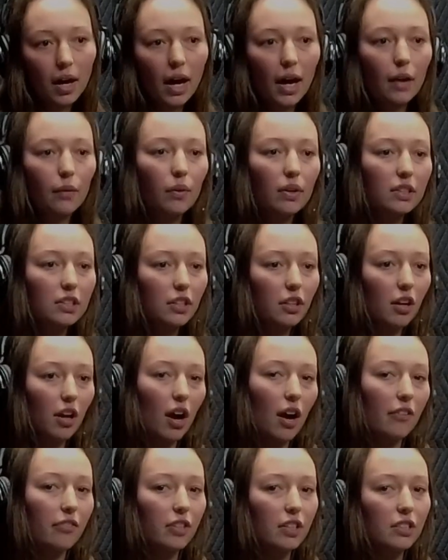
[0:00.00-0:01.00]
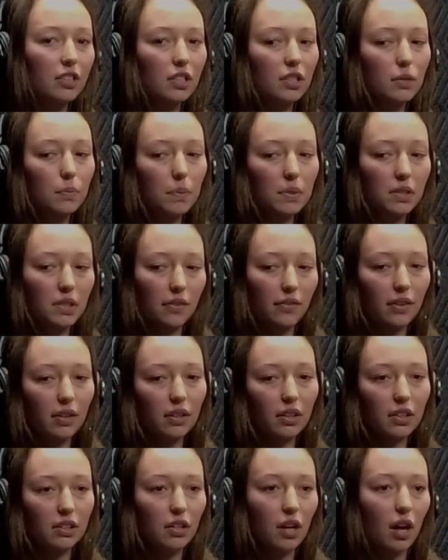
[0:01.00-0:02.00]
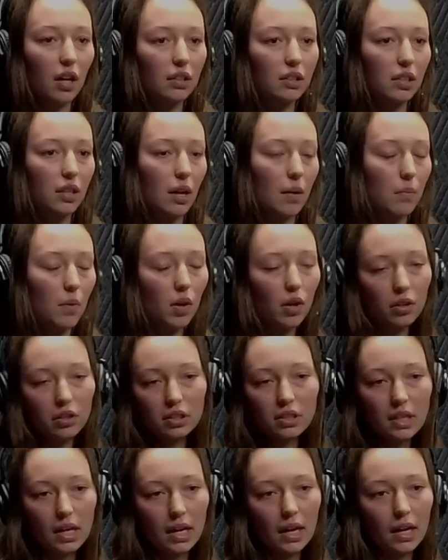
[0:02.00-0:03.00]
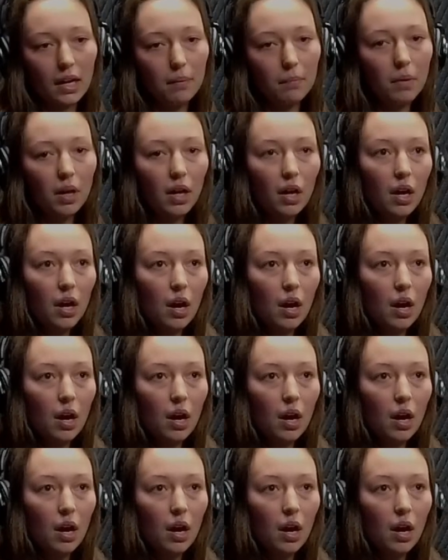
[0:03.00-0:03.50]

I went to their office and specifically talked to them all the time.